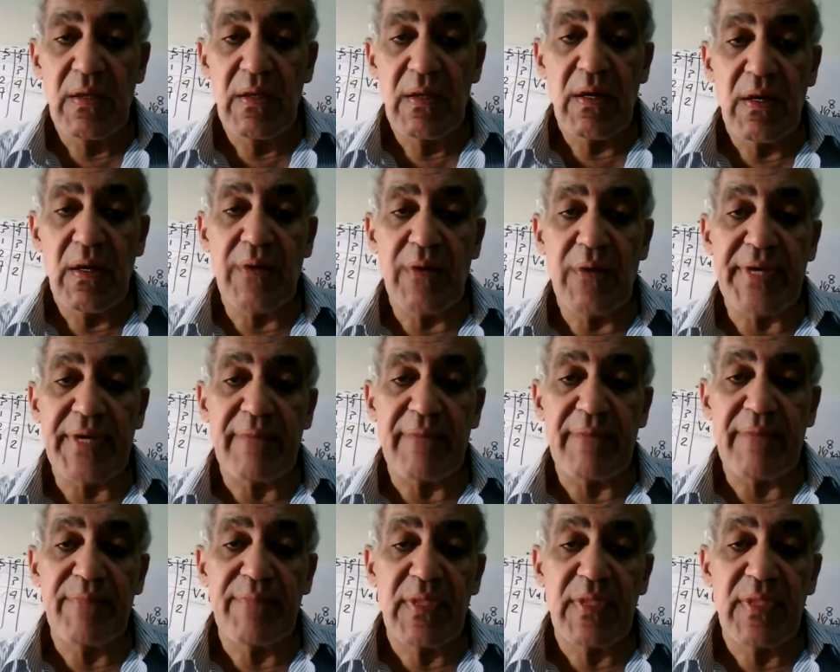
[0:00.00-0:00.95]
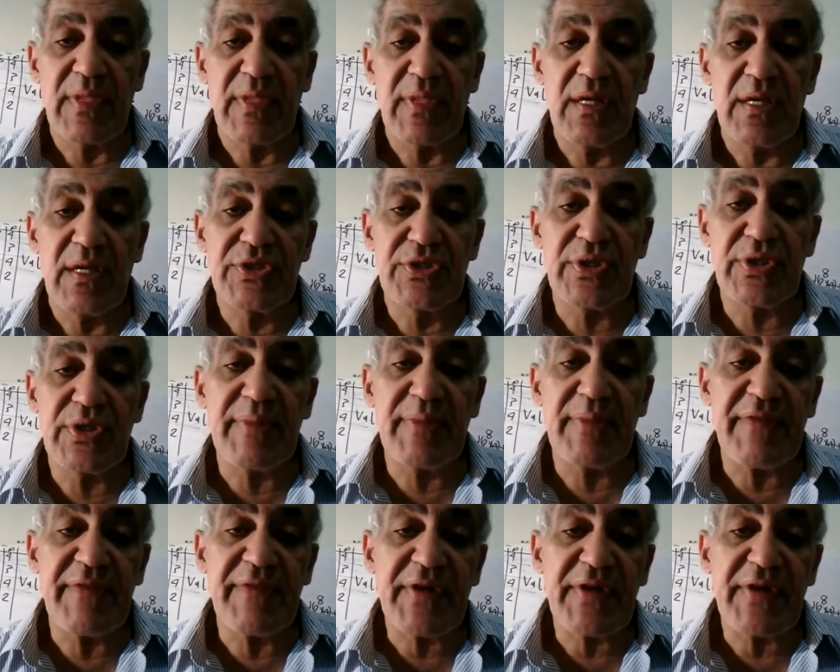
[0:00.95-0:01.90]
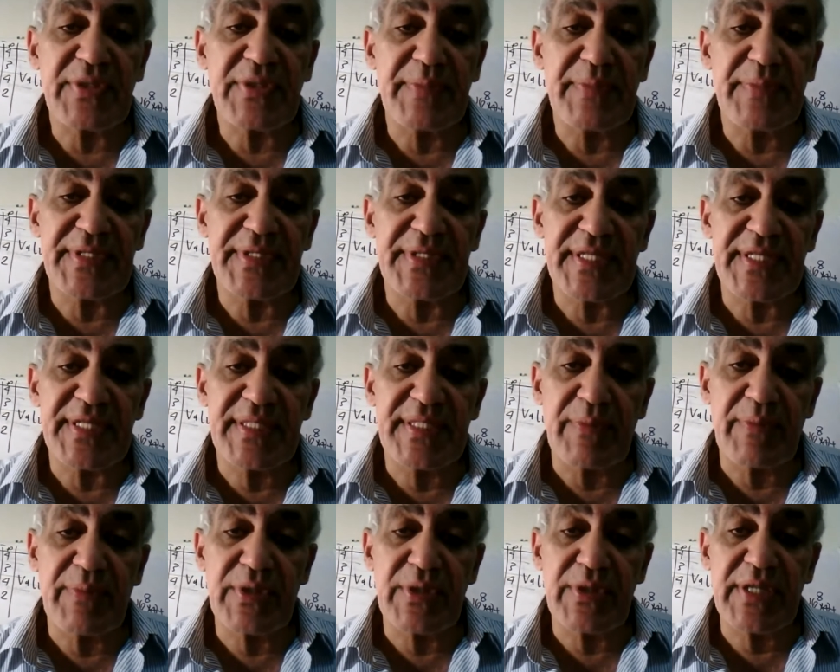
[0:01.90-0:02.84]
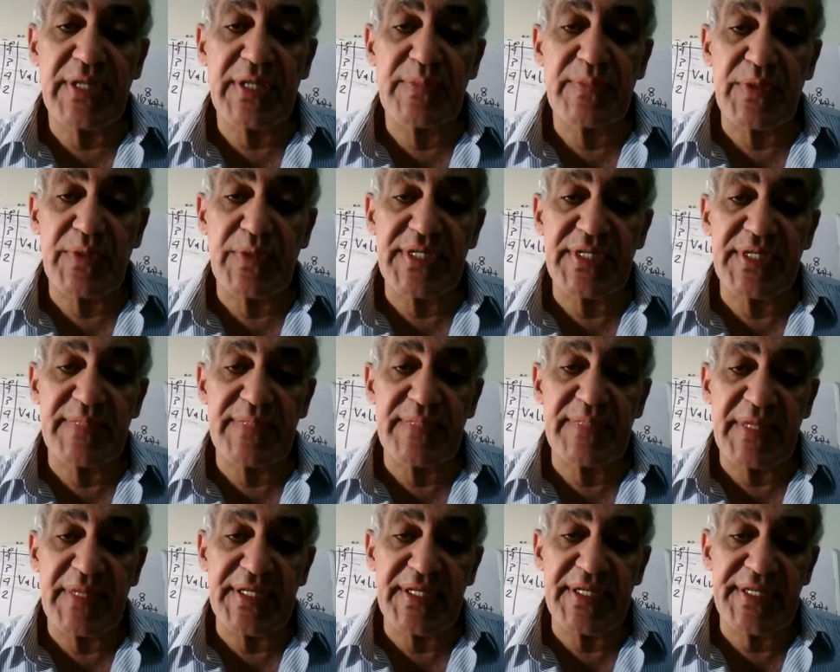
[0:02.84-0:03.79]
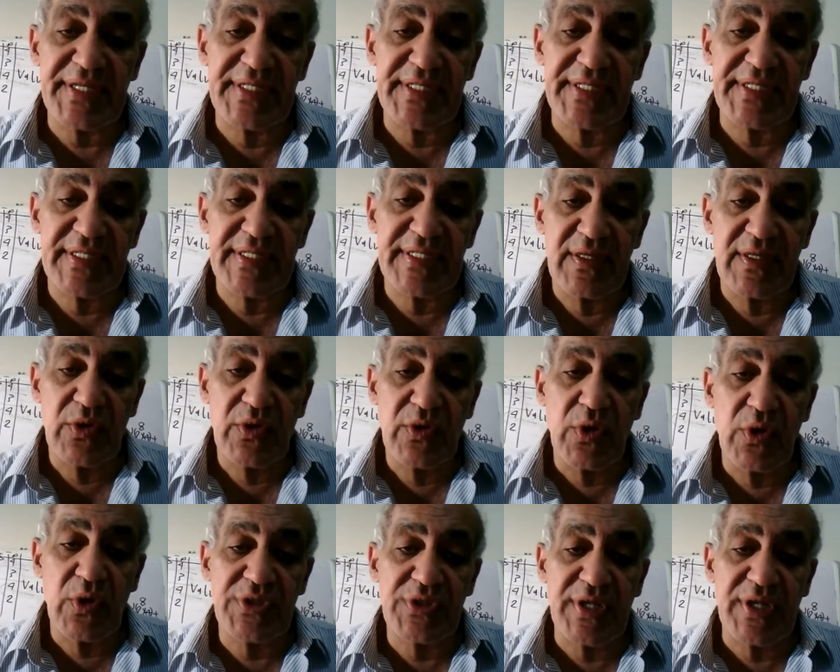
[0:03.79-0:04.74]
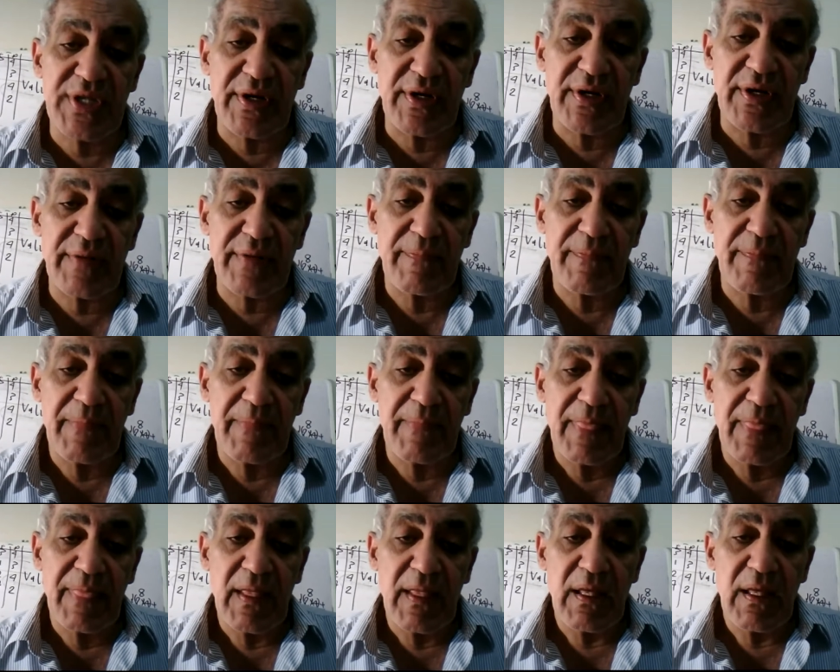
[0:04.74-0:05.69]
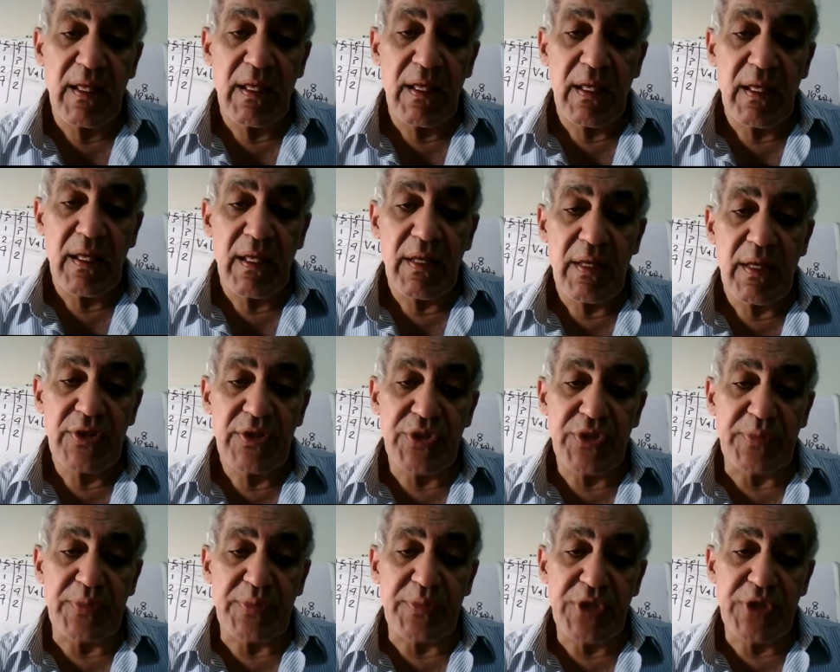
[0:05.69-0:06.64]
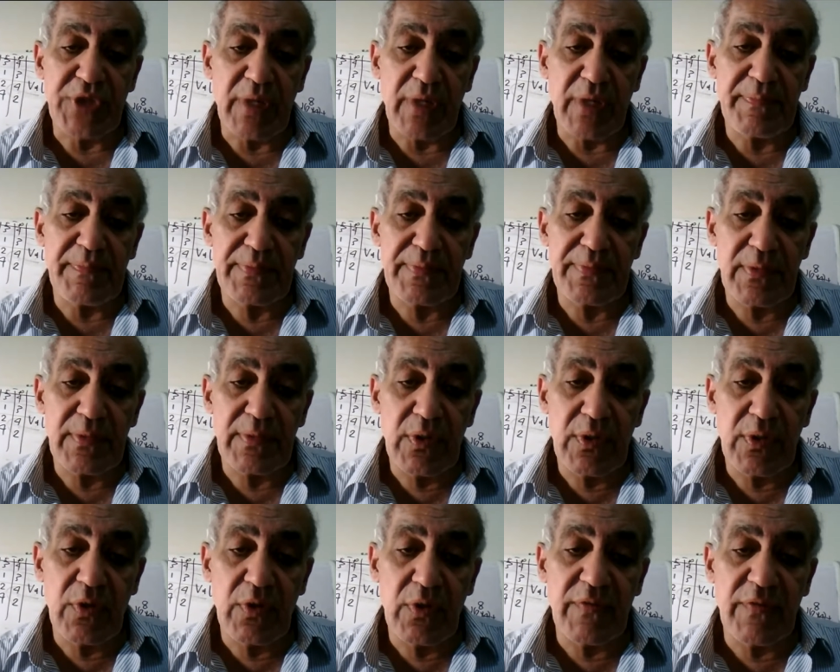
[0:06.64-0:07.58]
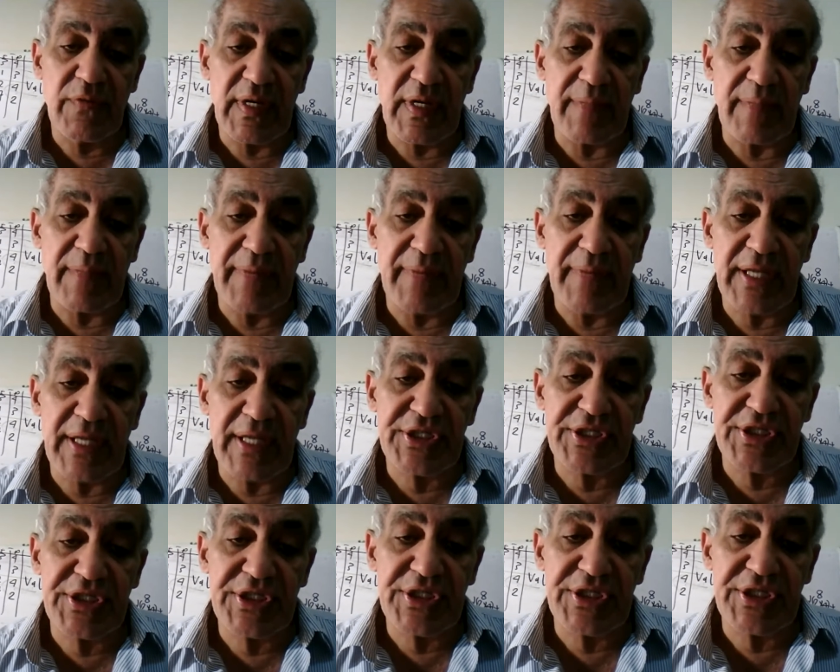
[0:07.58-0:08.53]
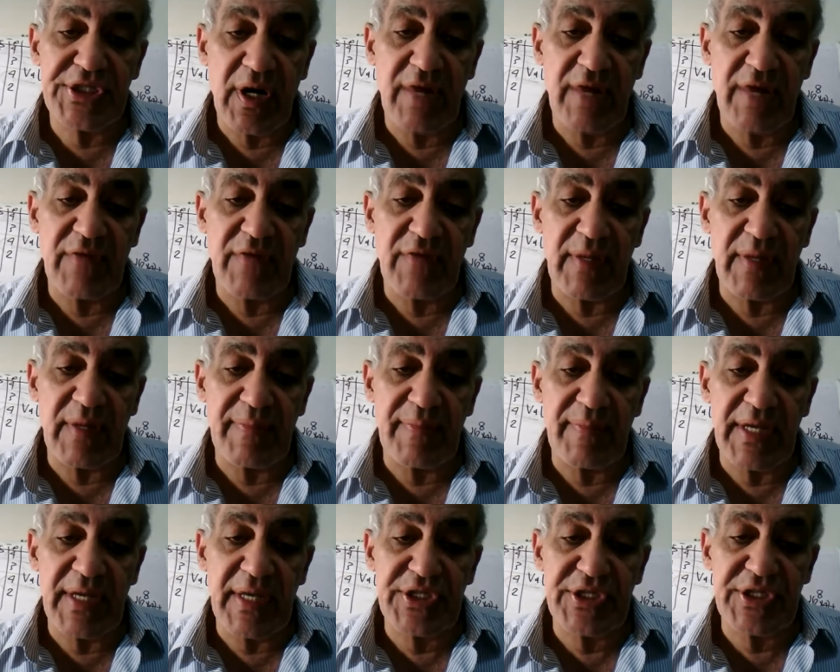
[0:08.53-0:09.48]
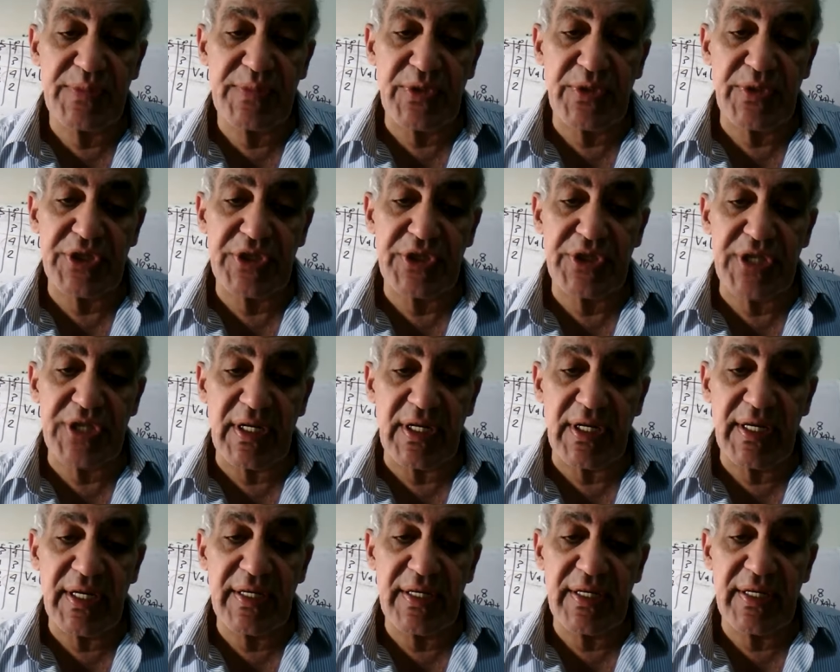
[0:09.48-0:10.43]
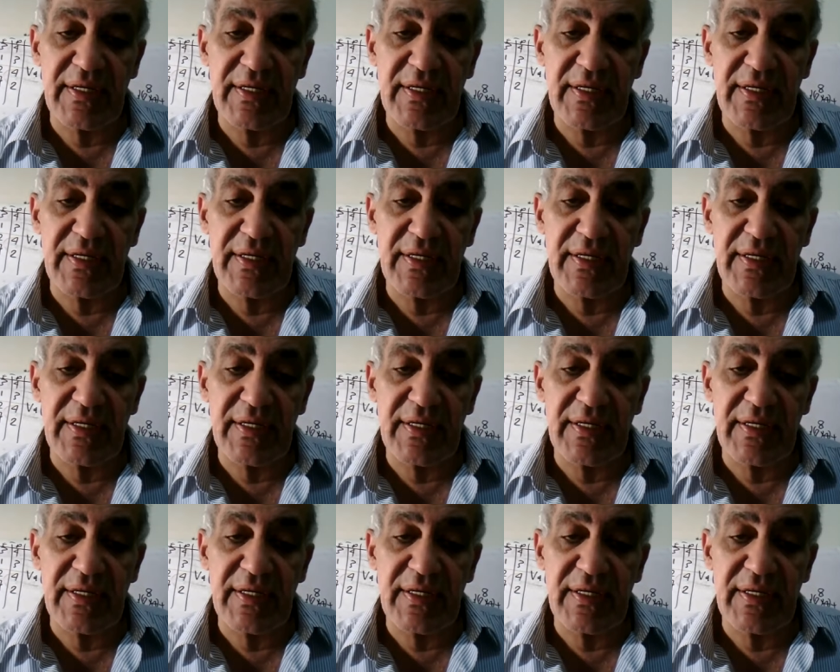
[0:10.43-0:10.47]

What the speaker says: Okay, so the manufacturing process, the product process metrics, those are job shop, low volume batch, high volume batch, production line.